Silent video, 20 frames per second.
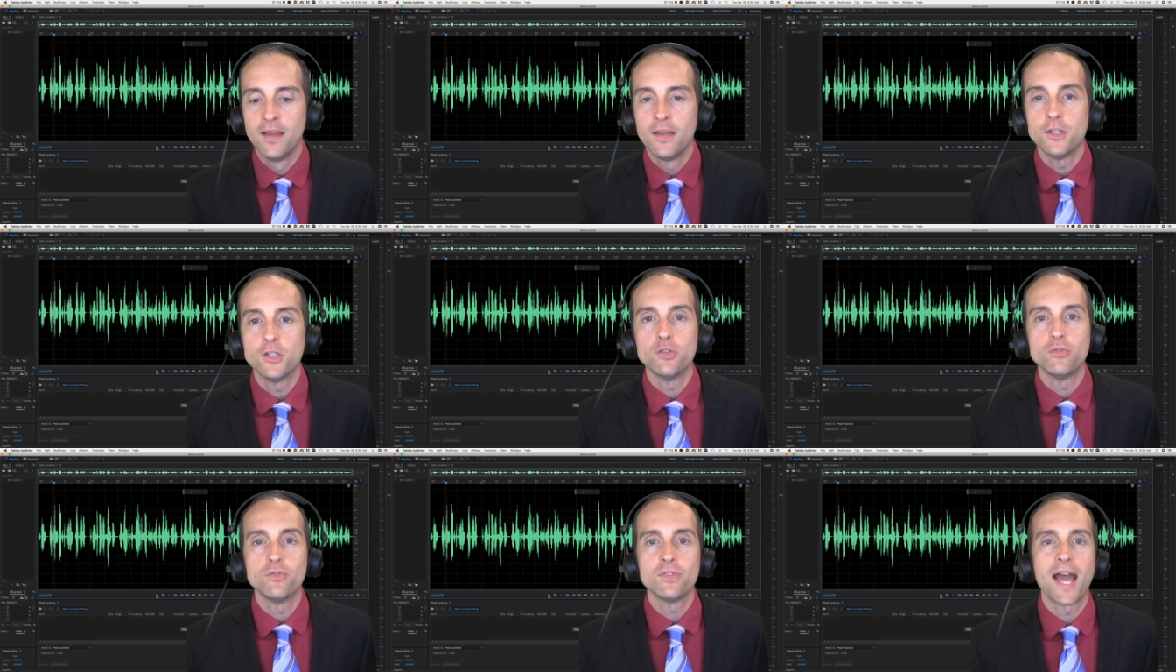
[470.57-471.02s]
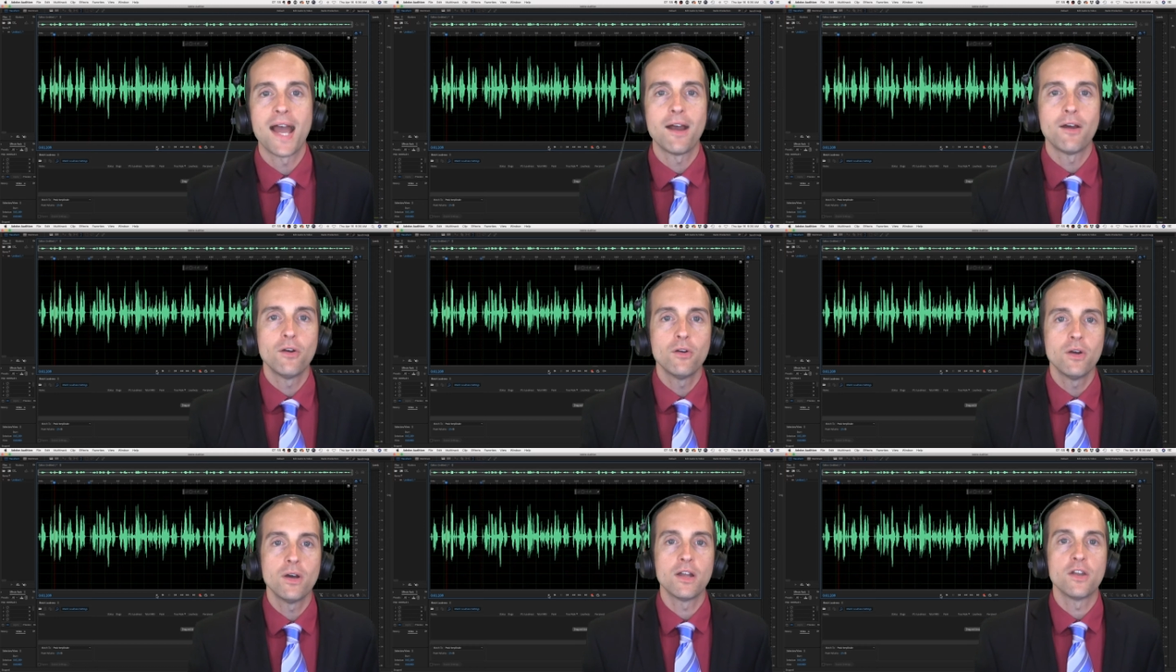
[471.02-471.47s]
You
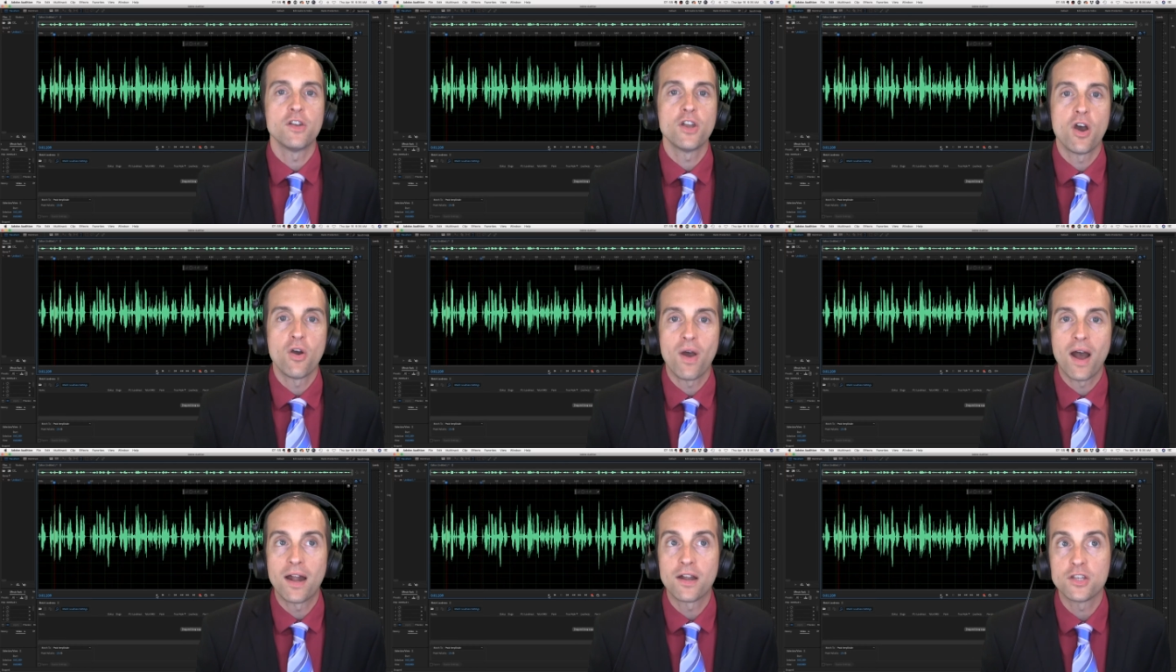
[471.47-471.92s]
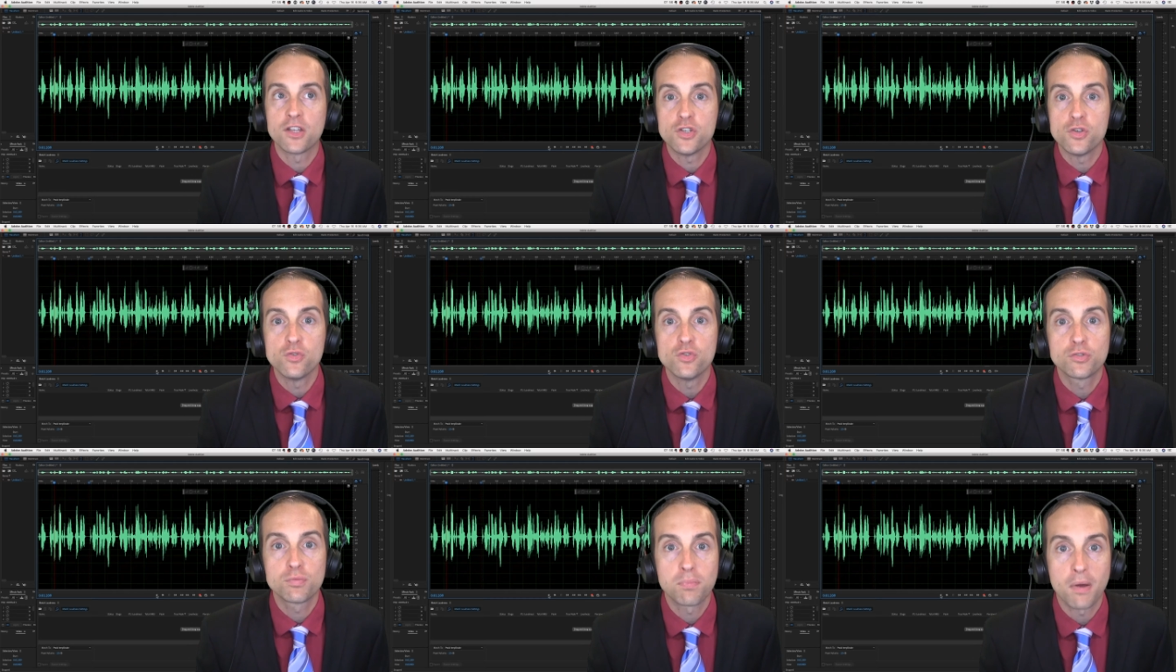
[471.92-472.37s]
now know how to
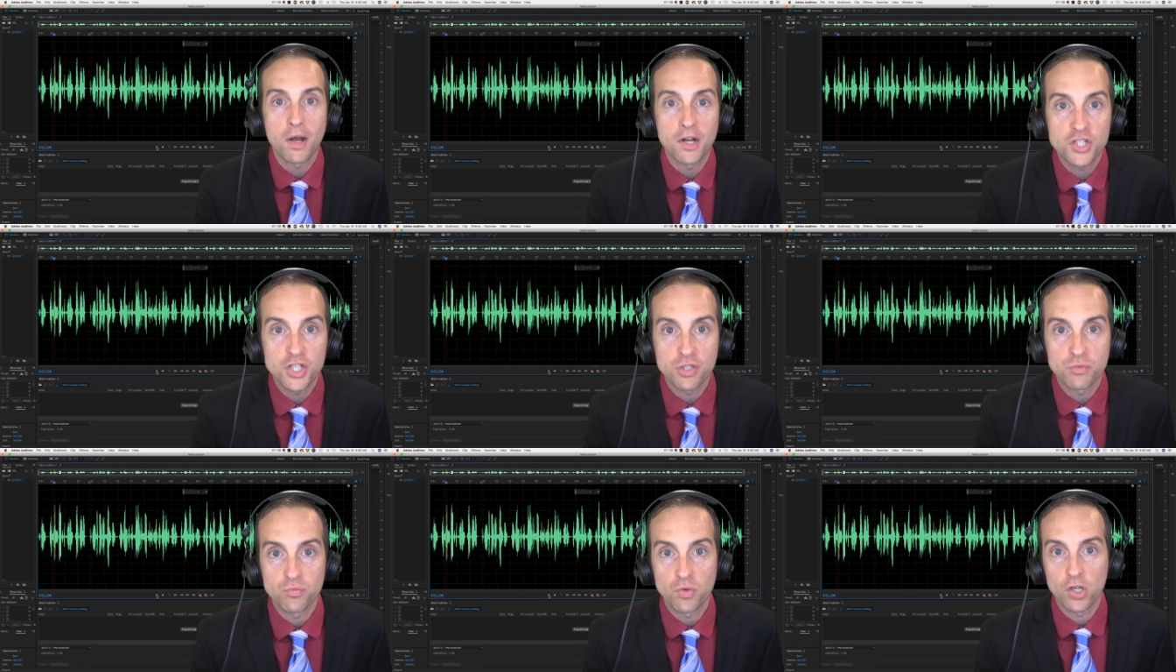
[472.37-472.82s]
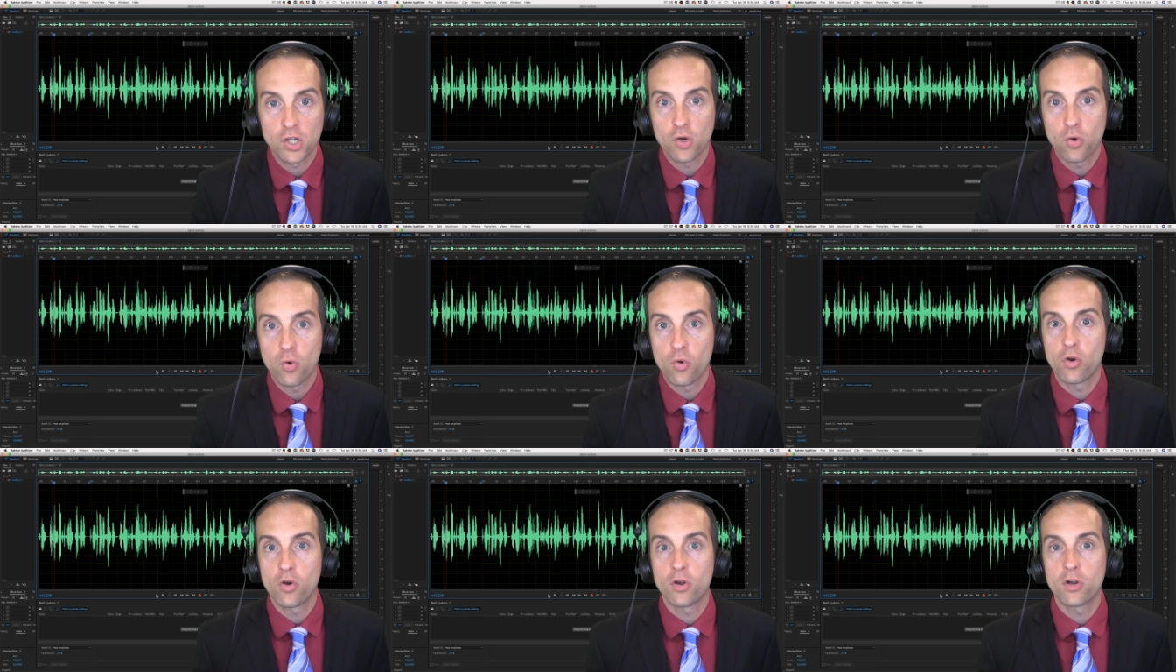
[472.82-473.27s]
use punch and
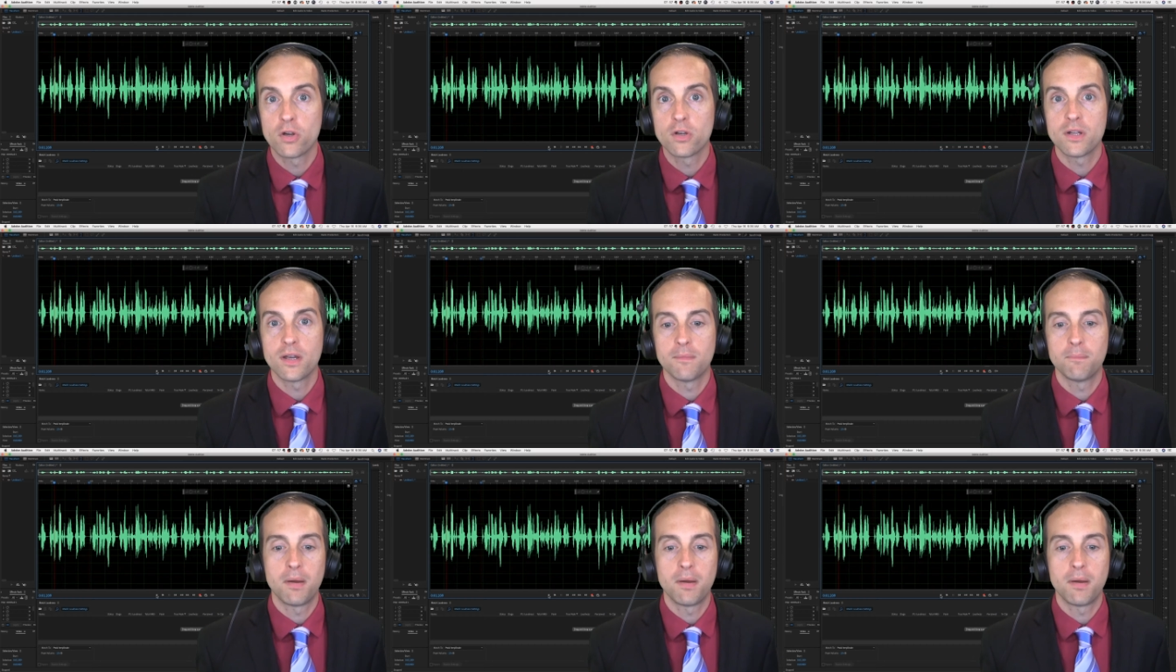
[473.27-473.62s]
record,